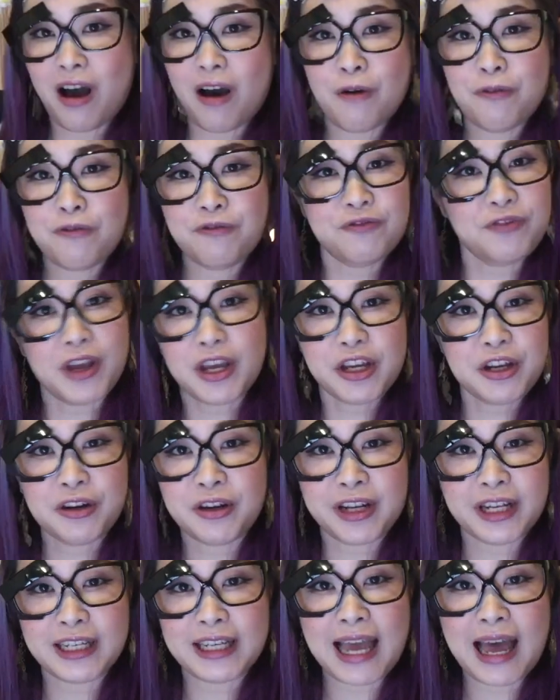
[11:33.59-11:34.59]
of
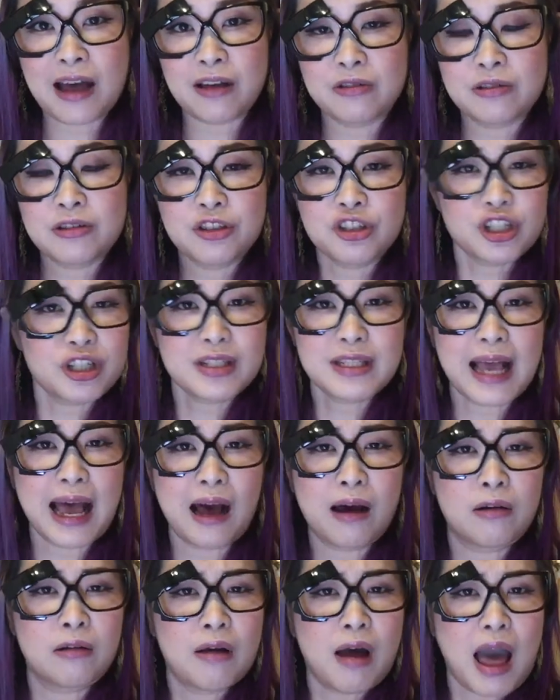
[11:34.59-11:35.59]
figuring out just
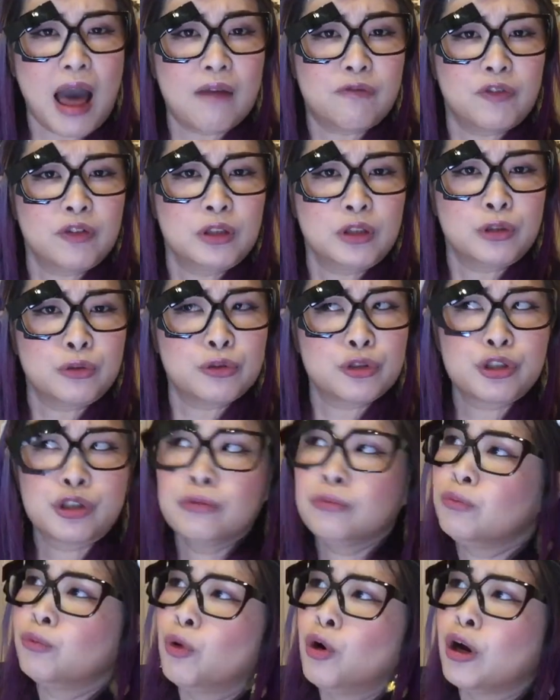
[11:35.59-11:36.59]
how
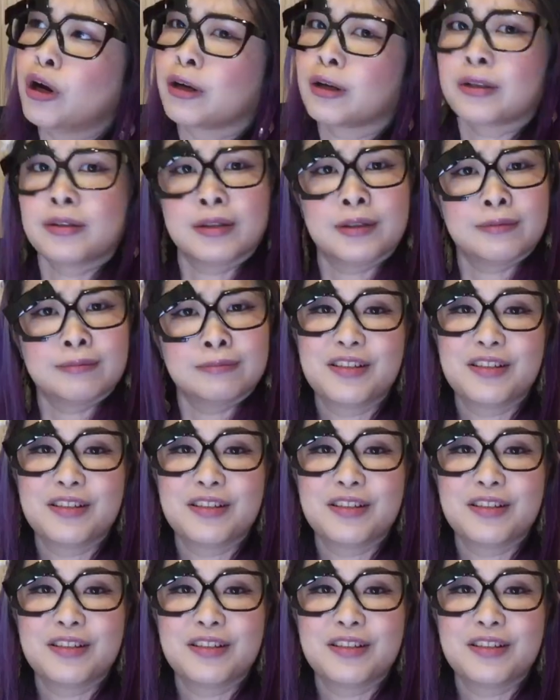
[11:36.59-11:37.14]
evolution worked.